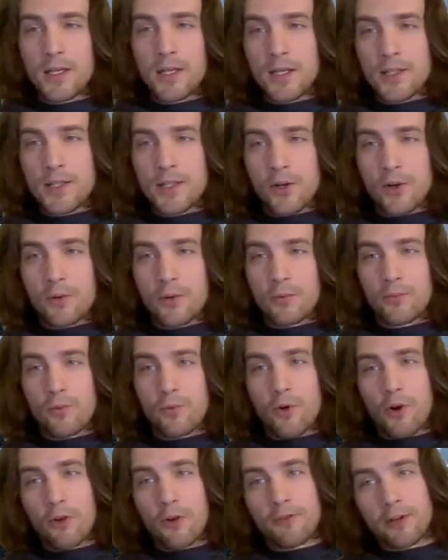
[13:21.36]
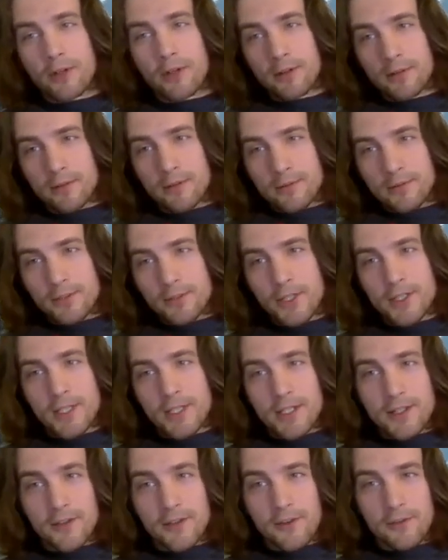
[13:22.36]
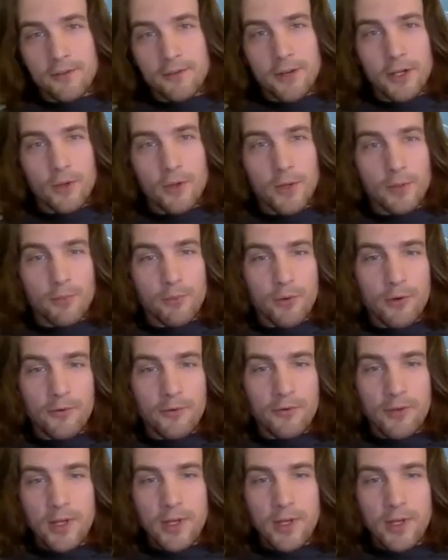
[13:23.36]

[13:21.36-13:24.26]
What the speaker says: So moreover, just as a very quick proof,